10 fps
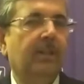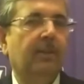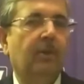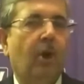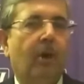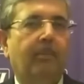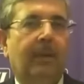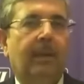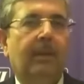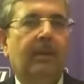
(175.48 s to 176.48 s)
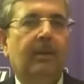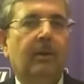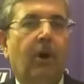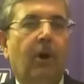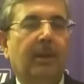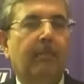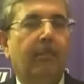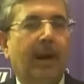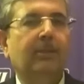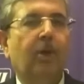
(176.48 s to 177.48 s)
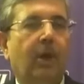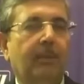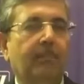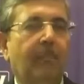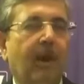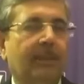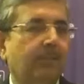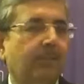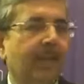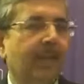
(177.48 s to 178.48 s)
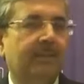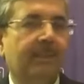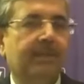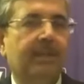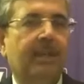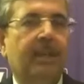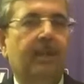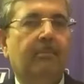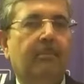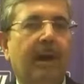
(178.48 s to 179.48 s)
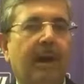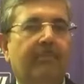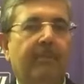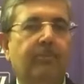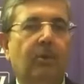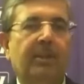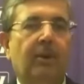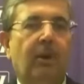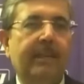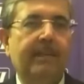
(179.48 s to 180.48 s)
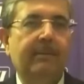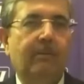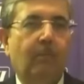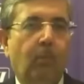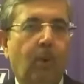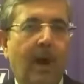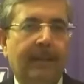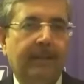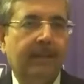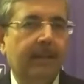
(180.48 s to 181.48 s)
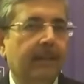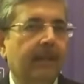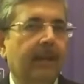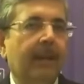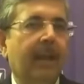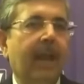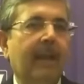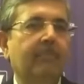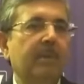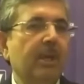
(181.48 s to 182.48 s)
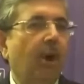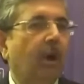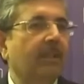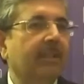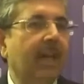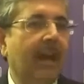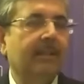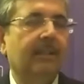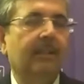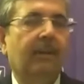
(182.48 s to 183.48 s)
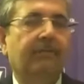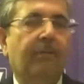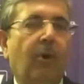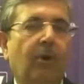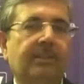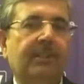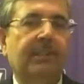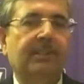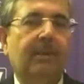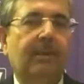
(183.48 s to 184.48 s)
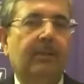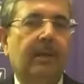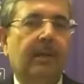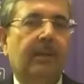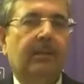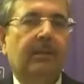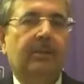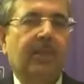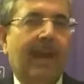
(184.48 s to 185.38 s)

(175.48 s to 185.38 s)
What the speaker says: the near normal on a month-on-month basis by February or March 2021. And beyond that, of course, is the challenge to